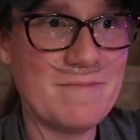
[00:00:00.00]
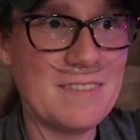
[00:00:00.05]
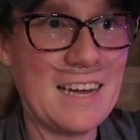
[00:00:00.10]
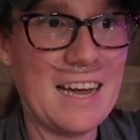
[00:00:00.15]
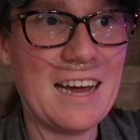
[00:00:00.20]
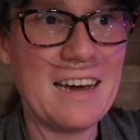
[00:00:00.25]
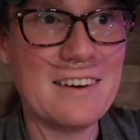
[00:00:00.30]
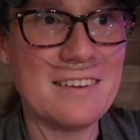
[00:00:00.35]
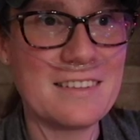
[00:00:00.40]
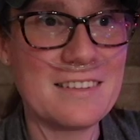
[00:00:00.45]

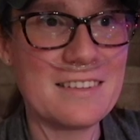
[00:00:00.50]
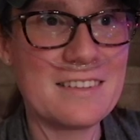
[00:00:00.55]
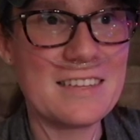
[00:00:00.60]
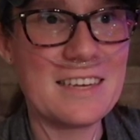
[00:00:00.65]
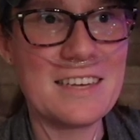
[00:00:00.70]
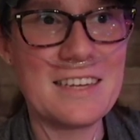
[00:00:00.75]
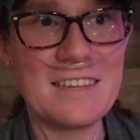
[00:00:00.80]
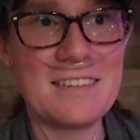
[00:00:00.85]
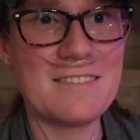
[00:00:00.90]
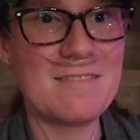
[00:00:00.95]
health
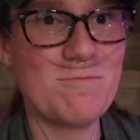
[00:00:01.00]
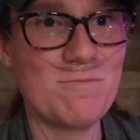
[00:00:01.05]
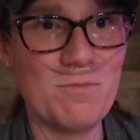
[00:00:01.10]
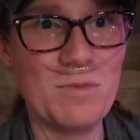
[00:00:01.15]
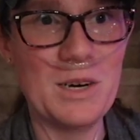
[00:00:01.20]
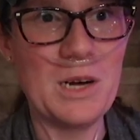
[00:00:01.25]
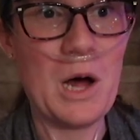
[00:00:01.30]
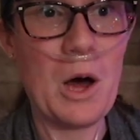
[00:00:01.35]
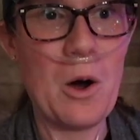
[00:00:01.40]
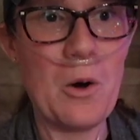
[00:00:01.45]

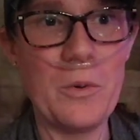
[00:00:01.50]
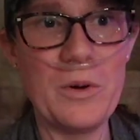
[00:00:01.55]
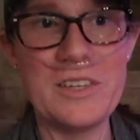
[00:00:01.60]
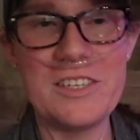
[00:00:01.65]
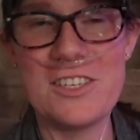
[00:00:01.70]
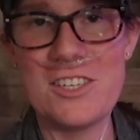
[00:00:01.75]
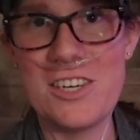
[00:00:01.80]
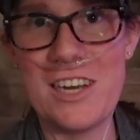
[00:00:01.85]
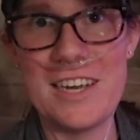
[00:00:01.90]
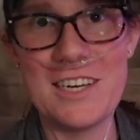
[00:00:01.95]
will
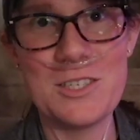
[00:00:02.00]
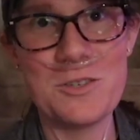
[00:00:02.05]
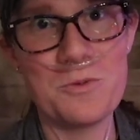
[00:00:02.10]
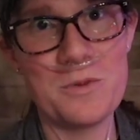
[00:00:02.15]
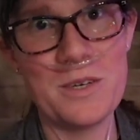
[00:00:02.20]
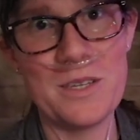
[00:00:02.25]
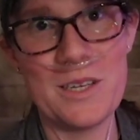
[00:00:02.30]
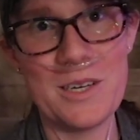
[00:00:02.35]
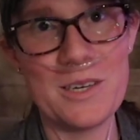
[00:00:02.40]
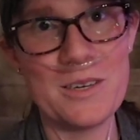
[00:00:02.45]
always change
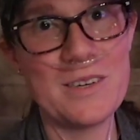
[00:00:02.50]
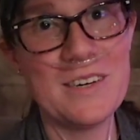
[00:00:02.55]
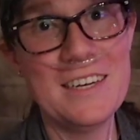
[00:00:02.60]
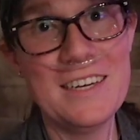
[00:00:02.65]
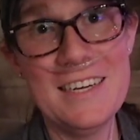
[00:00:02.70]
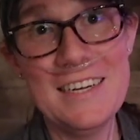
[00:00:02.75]
with you.